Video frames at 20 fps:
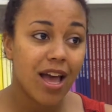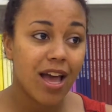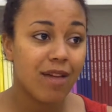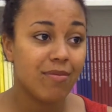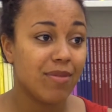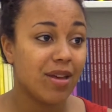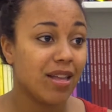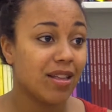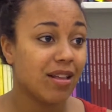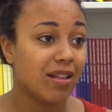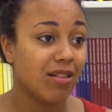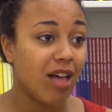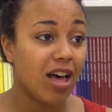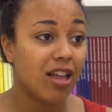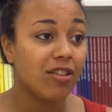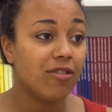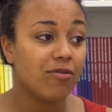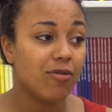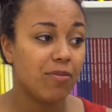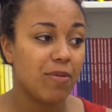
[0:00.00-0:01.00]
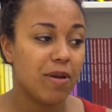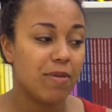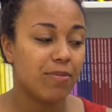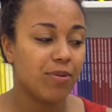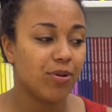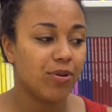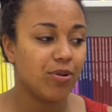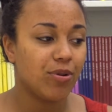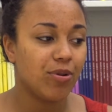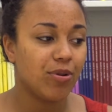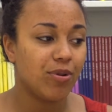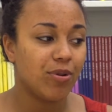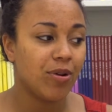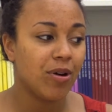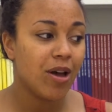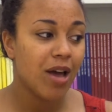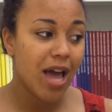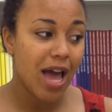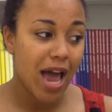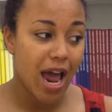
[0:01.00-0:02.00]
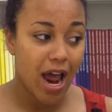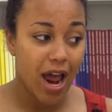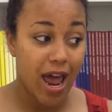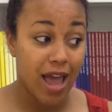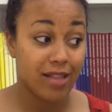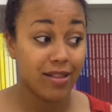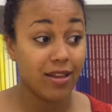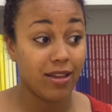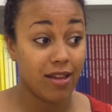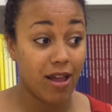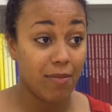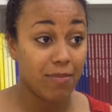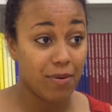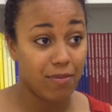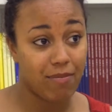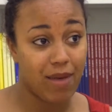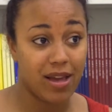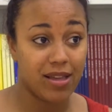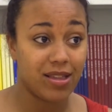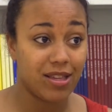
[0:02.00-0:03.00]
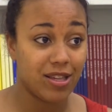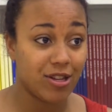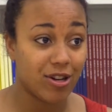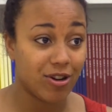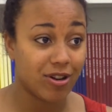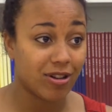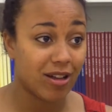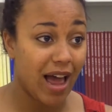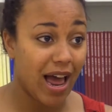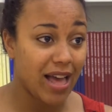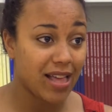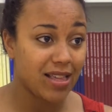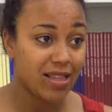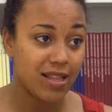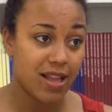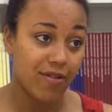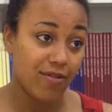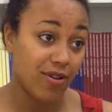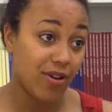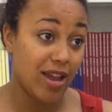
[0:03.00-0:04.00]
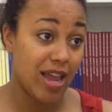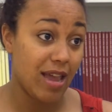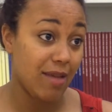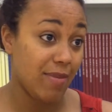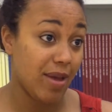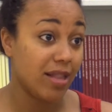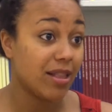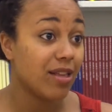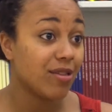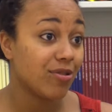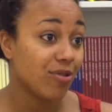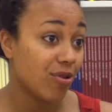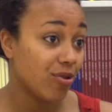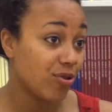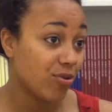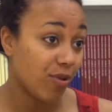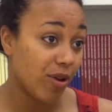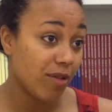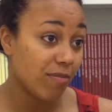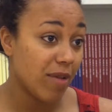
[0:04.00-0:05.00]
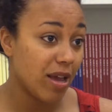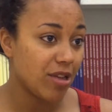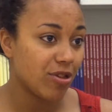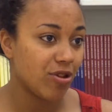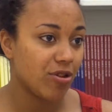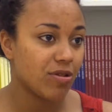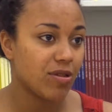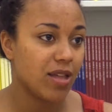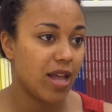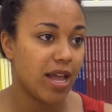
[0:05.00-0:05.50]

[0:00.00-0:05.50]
I mean, a lot of the people who ended up in my senior class never came in as social work majors.